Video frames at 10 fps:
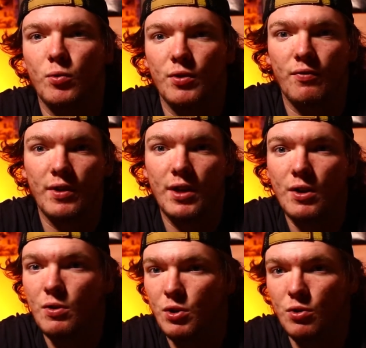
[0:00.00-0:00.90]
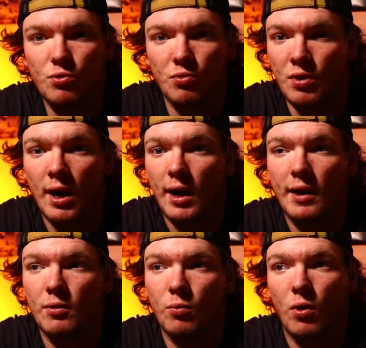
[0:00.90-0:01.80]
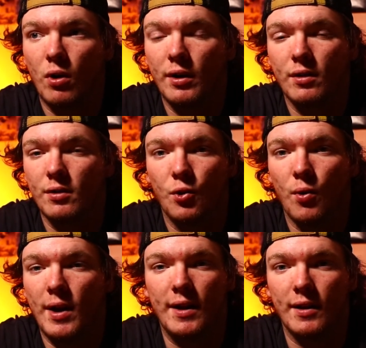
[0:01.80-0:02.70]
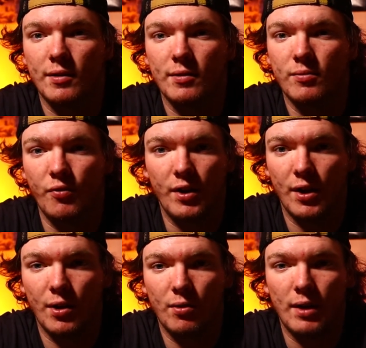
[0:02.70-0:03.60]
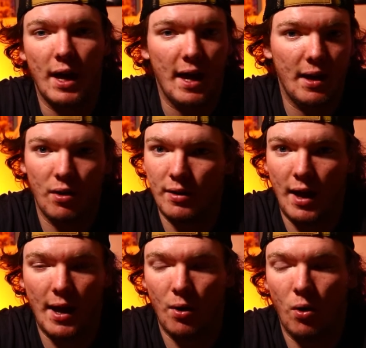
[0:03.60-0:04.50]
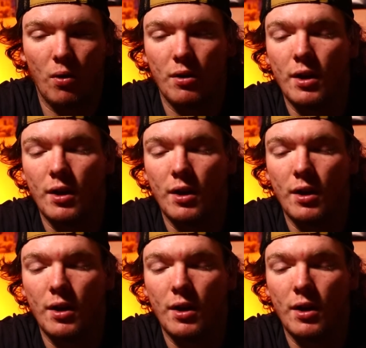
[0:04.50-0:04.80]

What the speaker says: with video, you do not want grainy video at all.